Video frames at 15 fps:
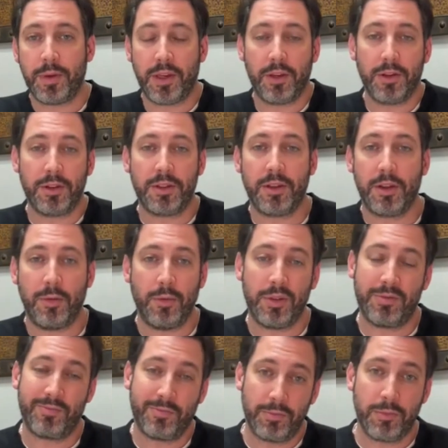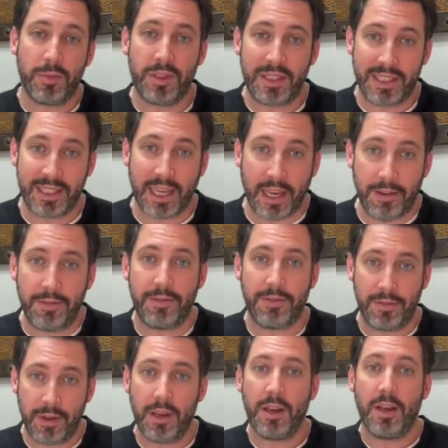because it was
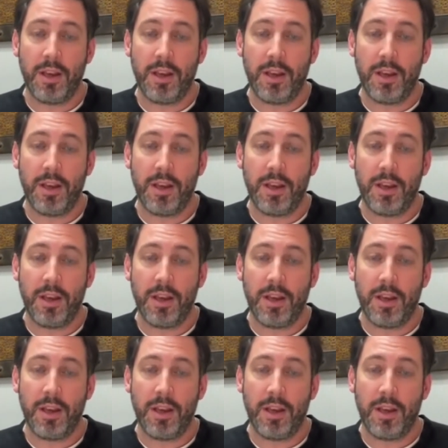safe